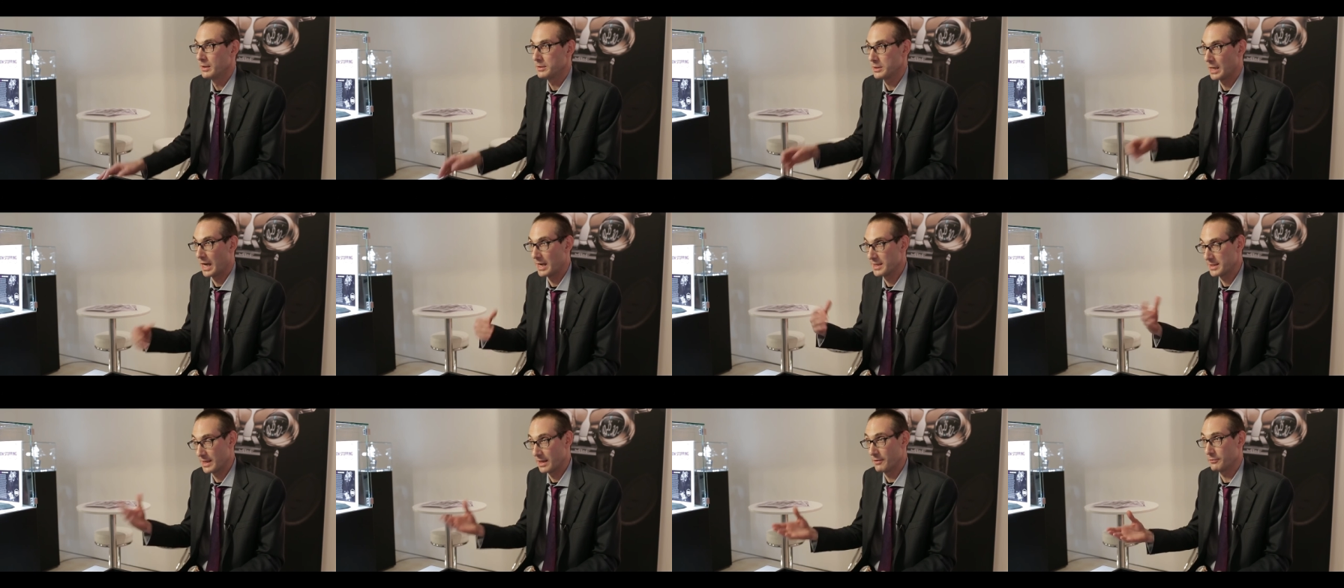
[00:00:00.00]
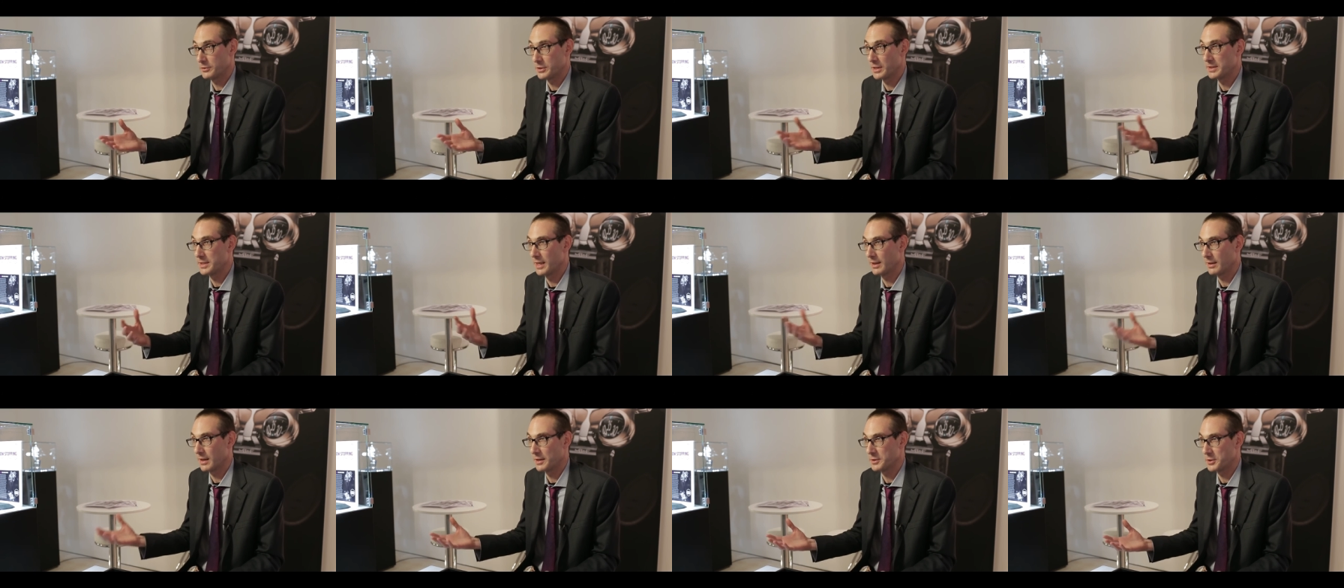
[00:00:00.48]
To
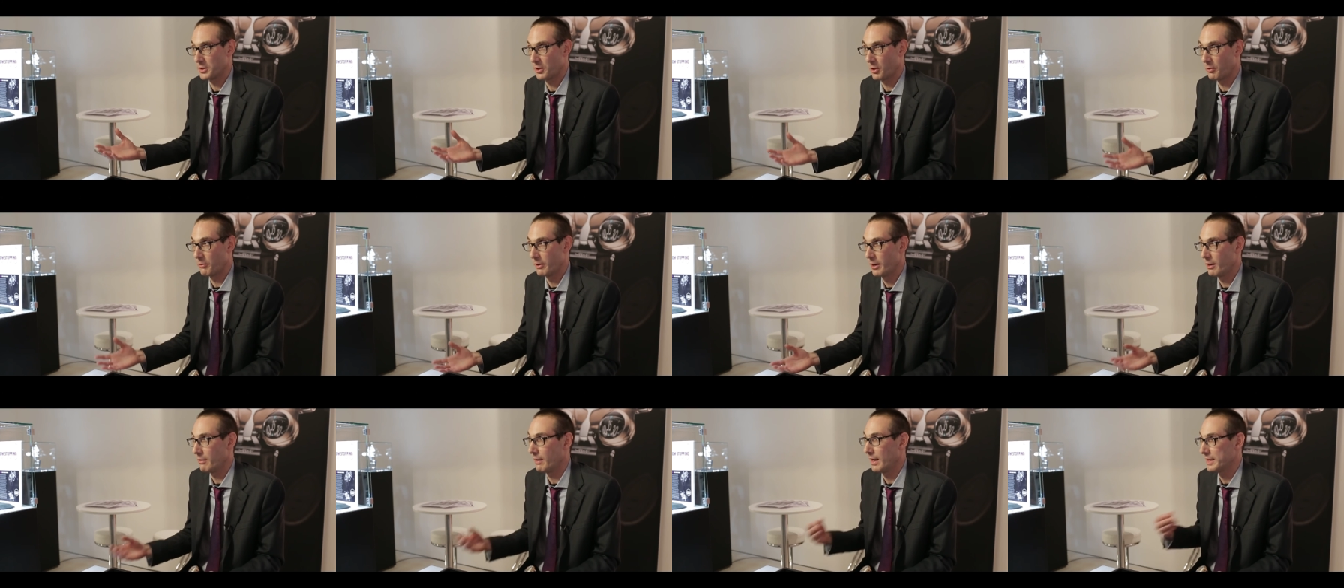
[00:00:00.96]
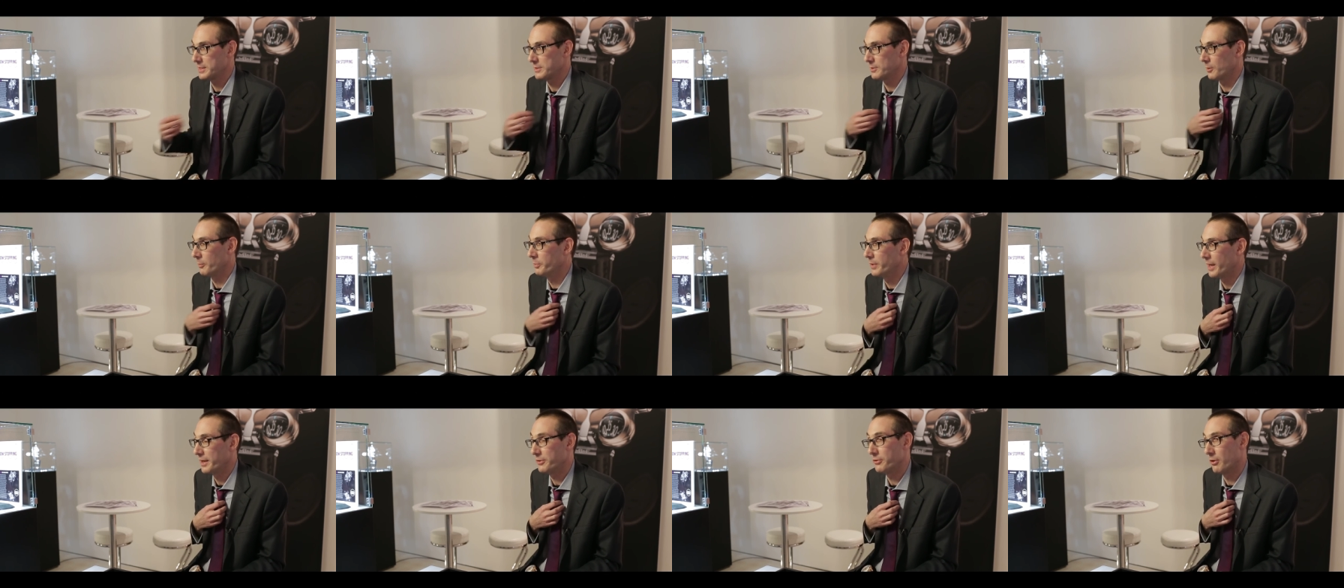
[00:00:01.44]
take that as a career, it's
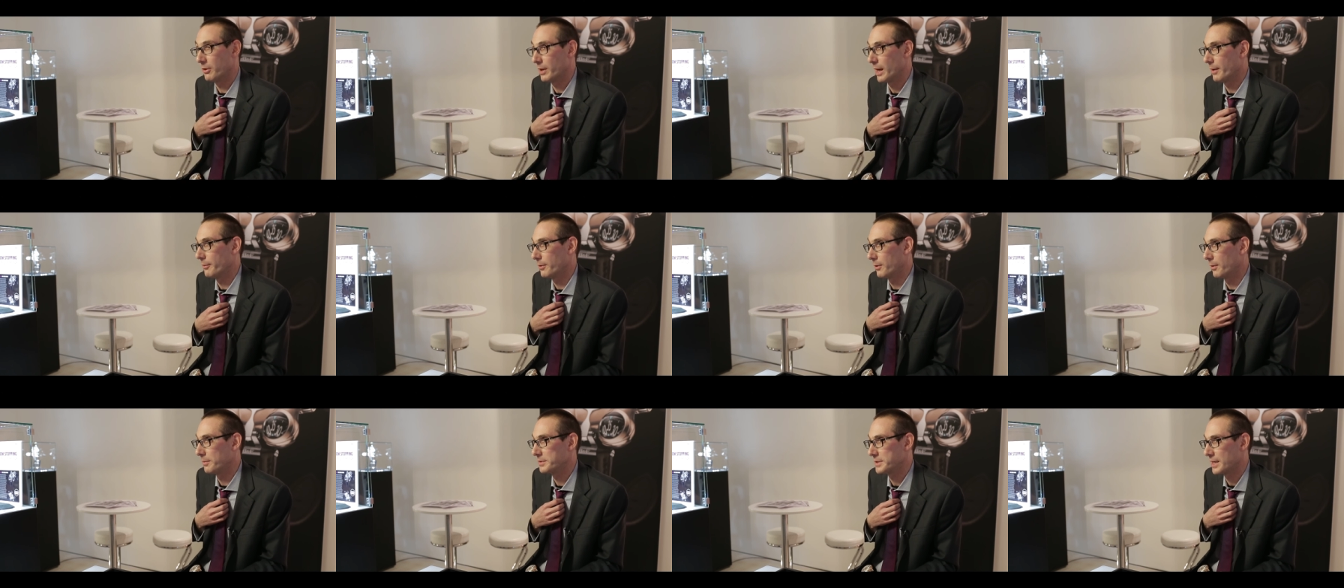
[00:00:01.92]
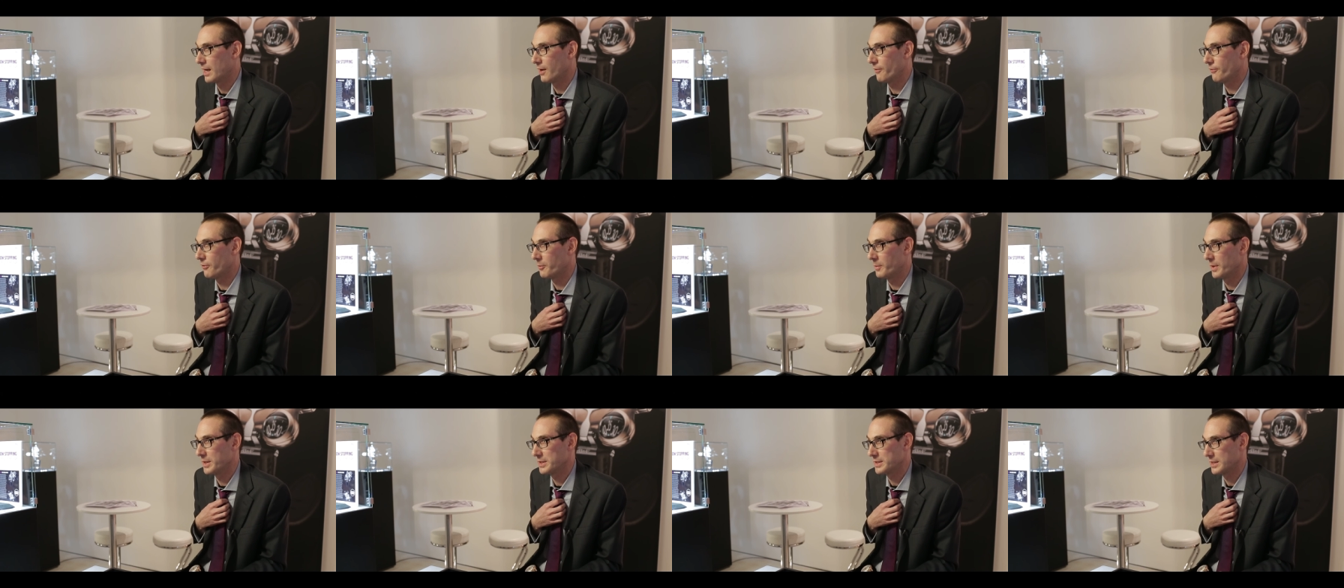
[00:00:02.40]
something I thought I would always have
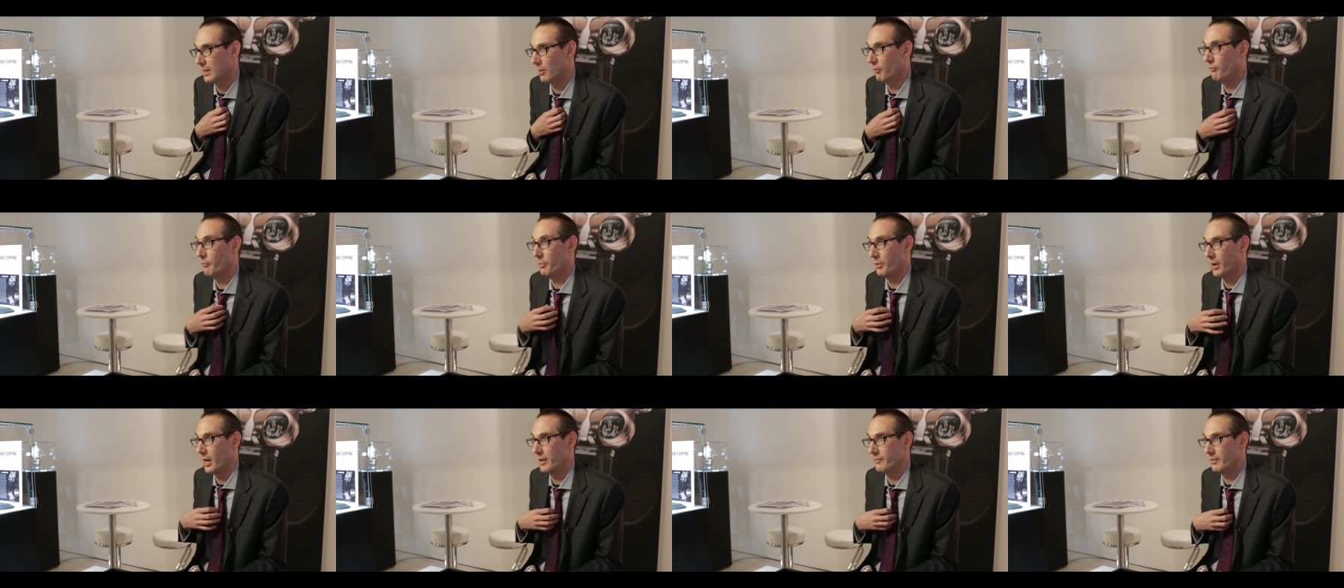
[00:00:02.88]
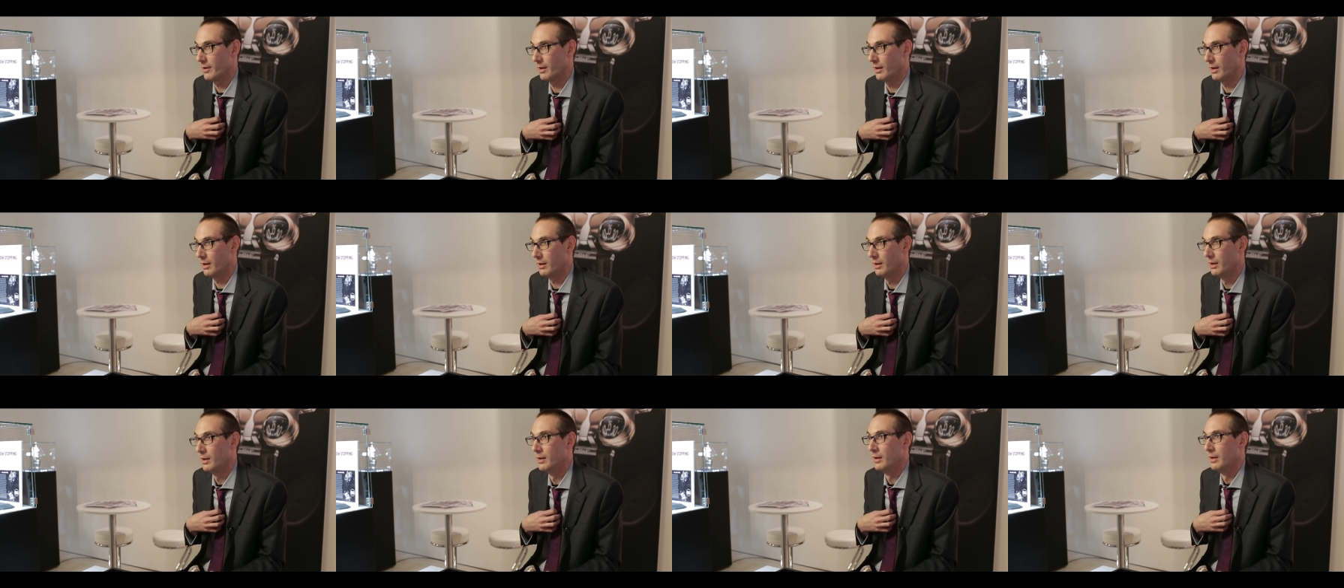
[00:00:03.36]
for myself
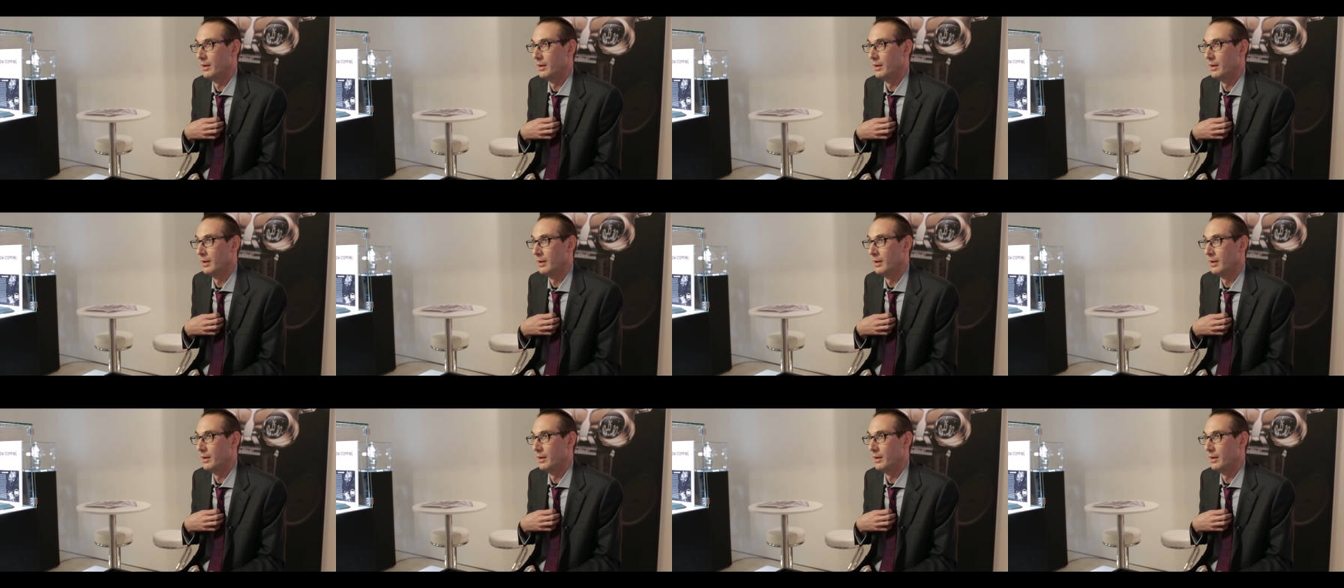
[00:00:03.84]
privately,